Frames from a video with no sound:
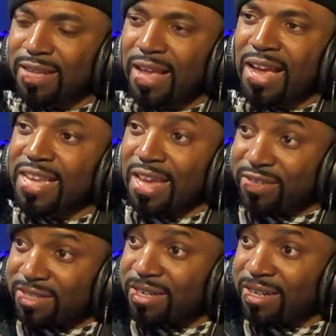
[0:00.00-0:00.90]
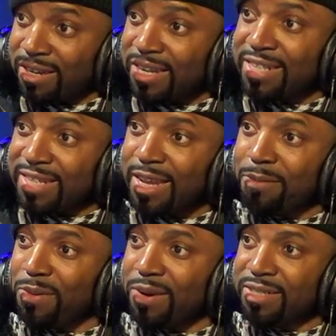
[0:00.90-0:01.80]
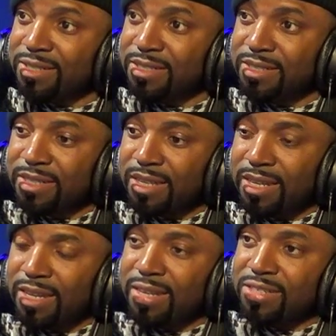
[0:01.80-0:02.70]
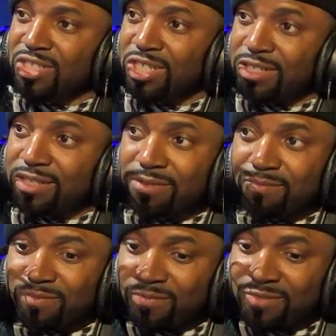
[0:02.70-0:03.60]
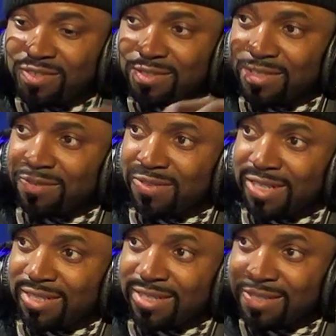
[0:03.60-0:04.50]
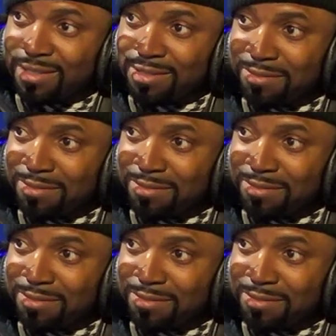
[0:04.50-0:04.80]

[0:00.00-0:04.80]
I gave it to the clerk at the airport. She did this.